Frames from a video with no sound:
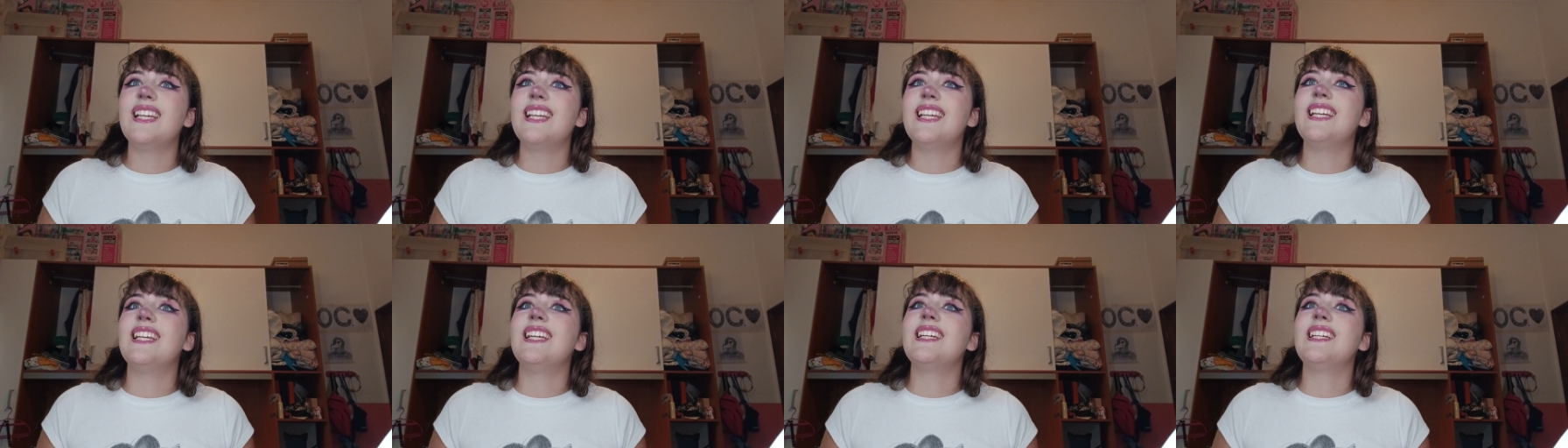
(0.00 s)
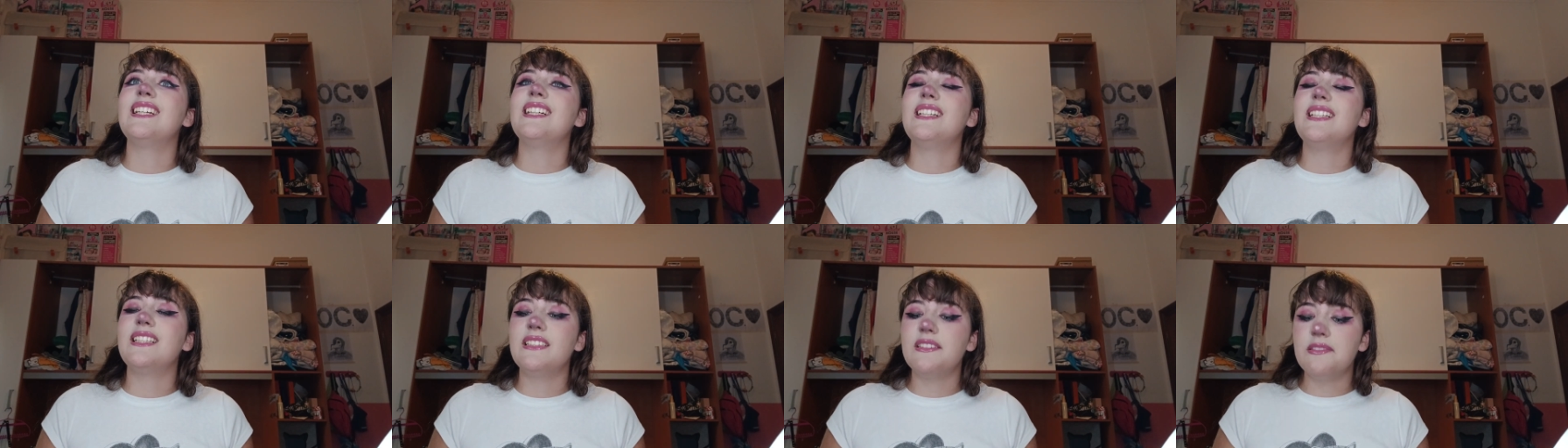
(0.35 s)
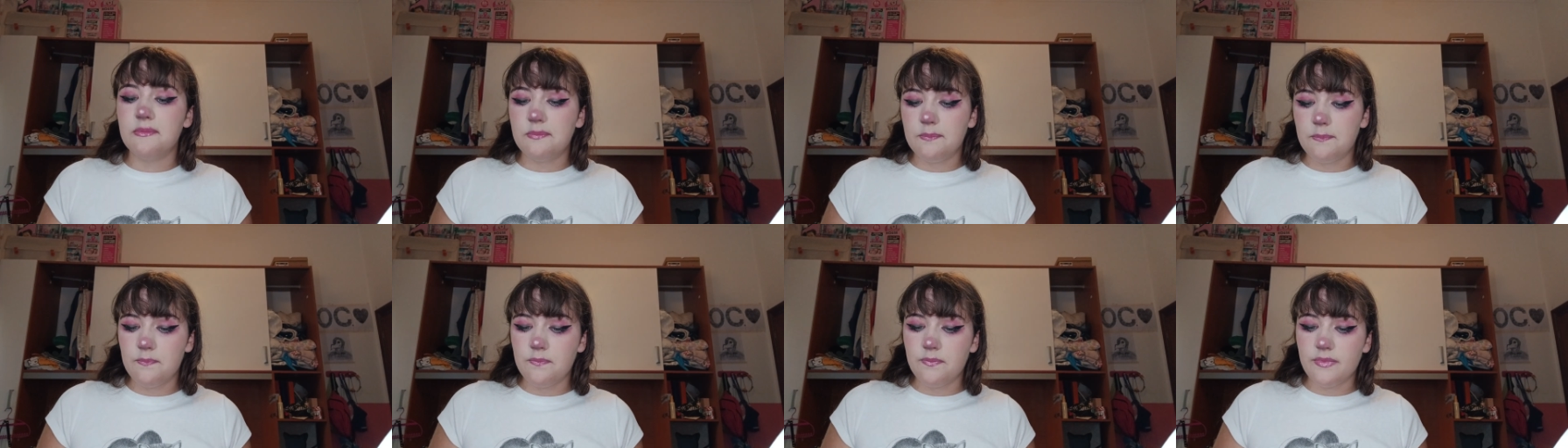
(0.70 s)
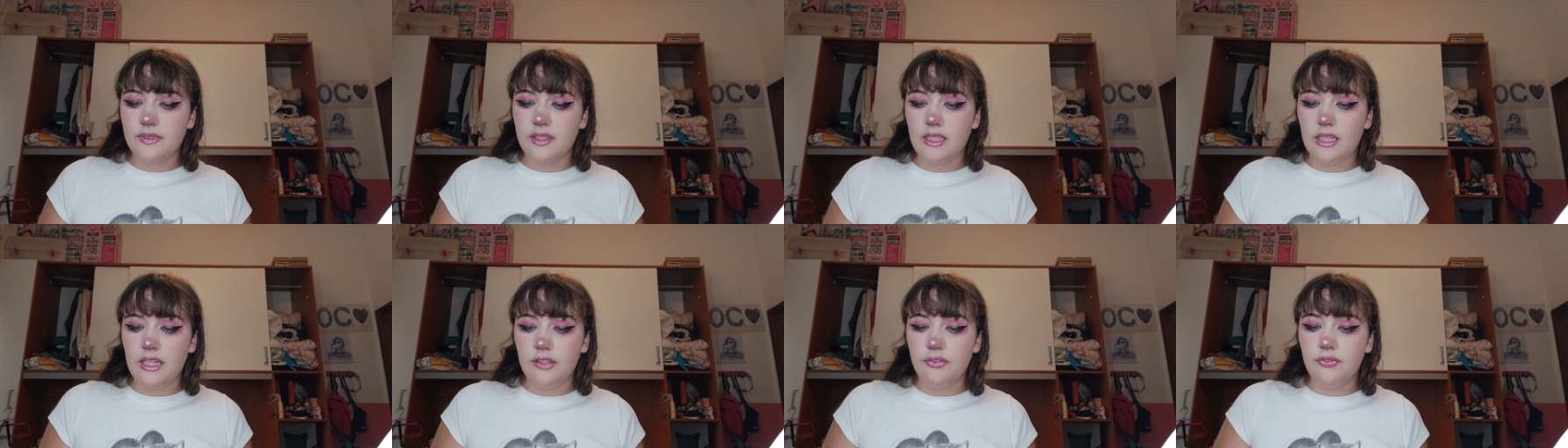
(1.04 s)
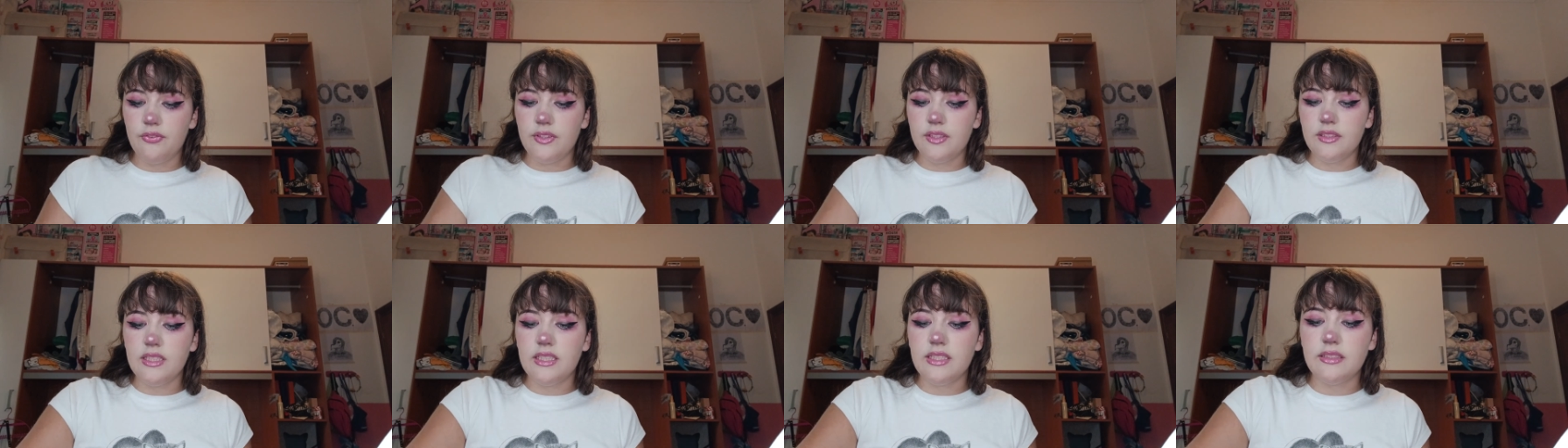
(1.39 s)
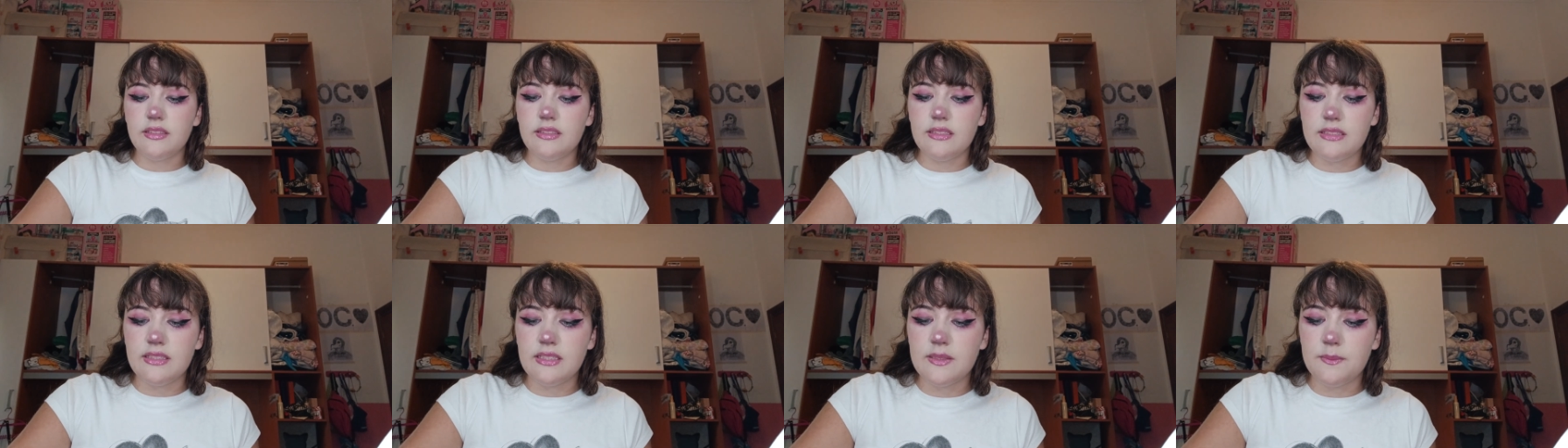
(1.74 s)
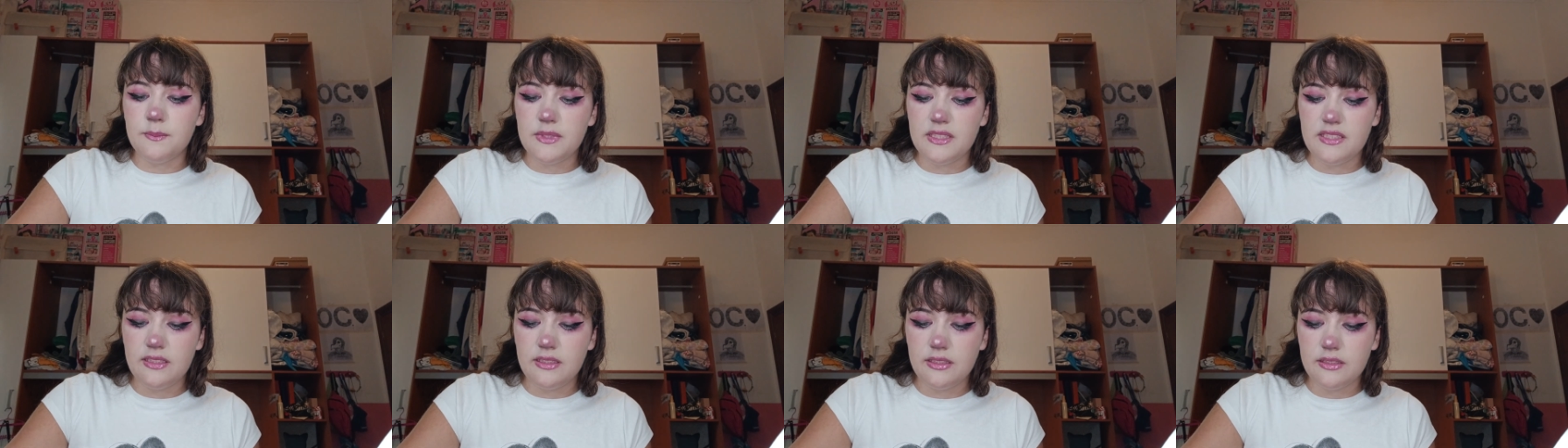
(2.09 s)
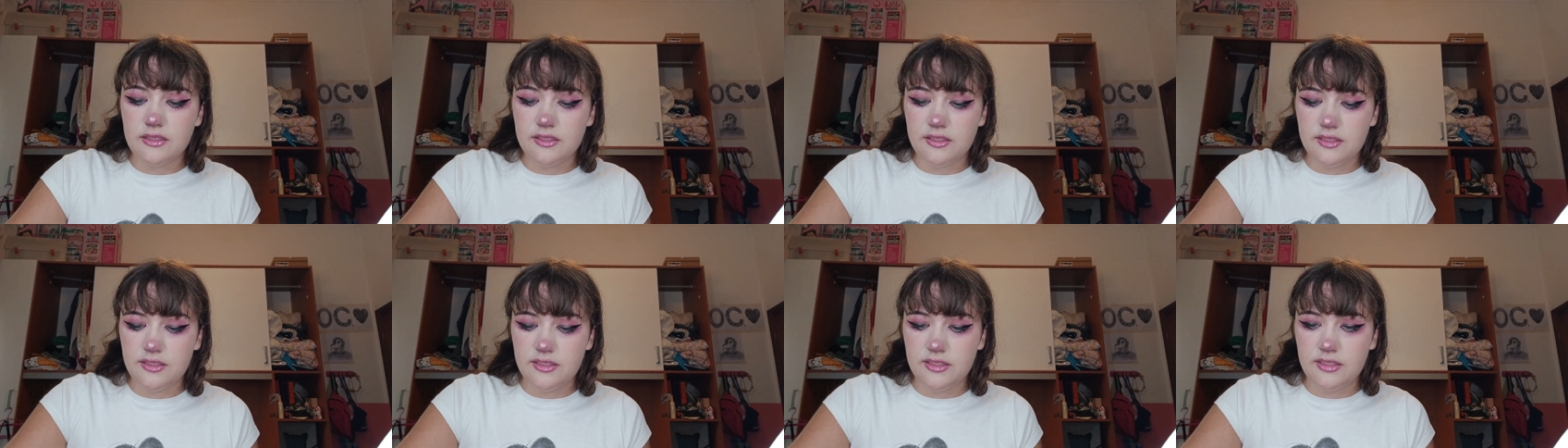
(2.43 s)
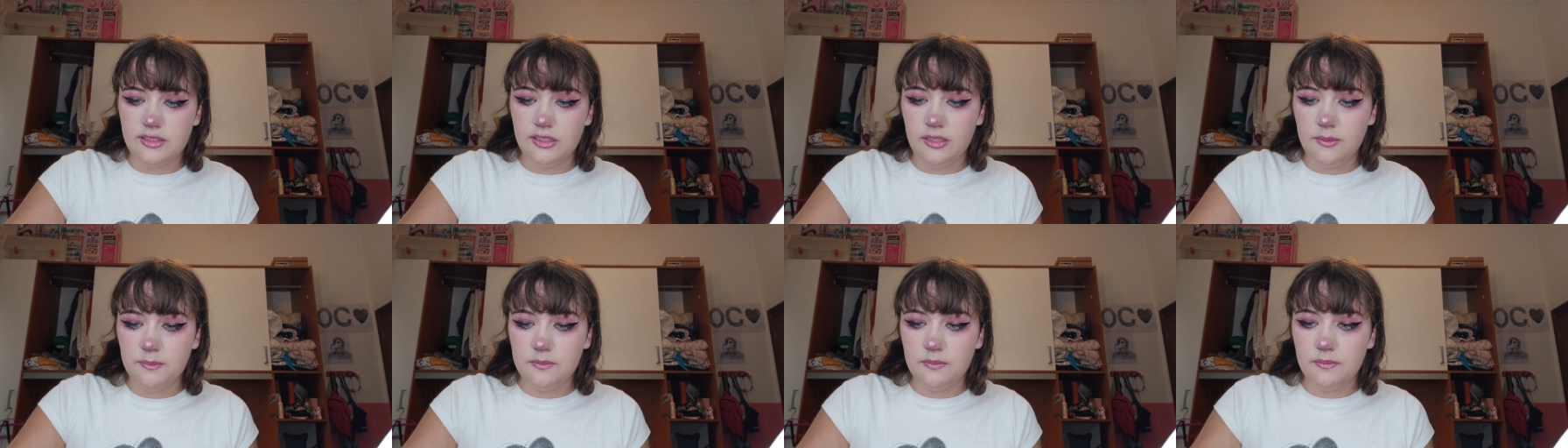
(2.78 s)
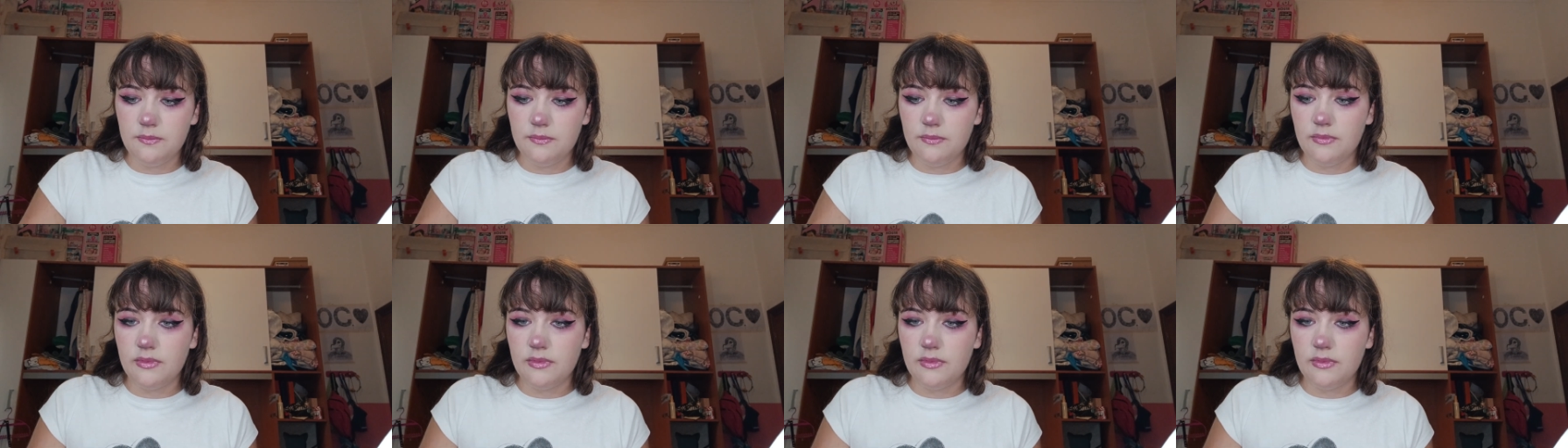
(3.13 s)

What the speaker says: And I feel like this is missing some